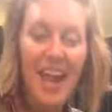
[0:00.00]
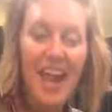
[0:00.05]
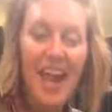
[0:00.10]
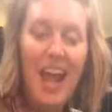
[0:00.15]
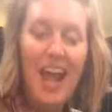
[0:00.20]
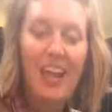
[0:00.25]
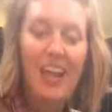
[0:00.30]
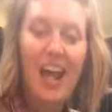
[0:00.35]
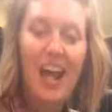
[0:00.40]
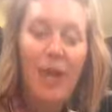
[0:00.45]

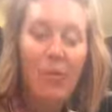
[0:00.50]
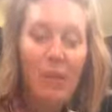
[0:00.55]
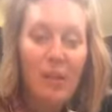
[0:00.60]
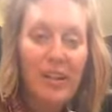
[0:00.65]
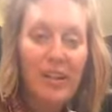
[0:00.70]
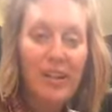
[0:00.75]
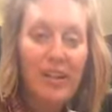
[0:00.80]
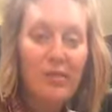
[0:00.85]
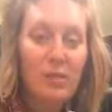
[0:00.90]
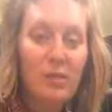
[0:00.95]
And I want to
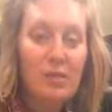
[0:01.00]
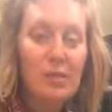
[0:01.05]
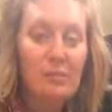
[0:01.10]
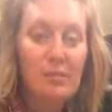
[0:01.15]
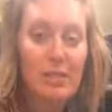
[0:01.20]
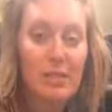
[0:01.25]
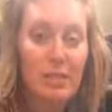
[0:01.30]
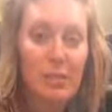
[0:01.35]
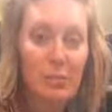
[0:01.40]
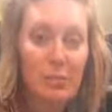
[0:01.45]
give you some
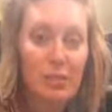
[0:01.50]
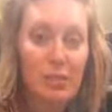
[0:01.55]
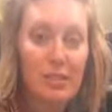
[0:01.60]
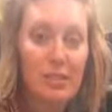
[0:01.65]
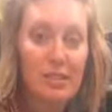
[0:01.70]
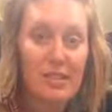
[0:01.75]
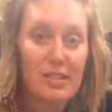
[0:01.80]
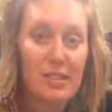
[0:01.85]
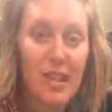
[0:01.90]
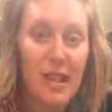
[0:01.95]
solutions
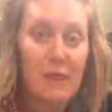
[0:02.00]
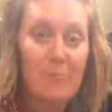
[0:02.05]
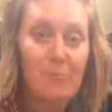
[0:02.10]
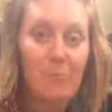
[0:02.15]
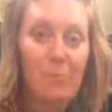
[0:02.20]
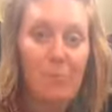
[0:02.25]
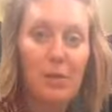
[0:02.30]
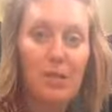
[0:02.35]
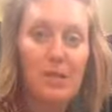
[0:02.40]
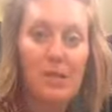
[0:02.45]
to that,
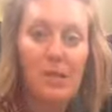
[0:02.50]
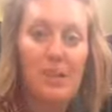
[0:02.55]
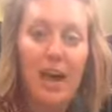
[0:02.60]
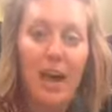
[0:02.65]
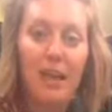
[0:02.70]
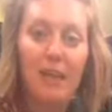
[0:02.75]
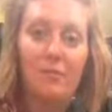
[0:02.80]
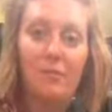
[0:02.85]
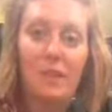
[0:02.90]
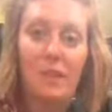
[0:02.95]
because a lot
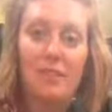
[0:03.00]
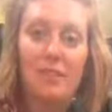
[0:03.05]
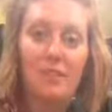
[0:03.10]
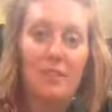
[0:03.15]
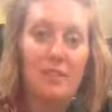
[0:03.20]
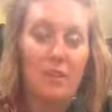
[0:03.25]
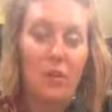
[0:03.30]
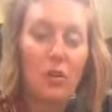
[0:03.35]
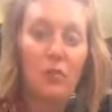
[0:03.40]
of us,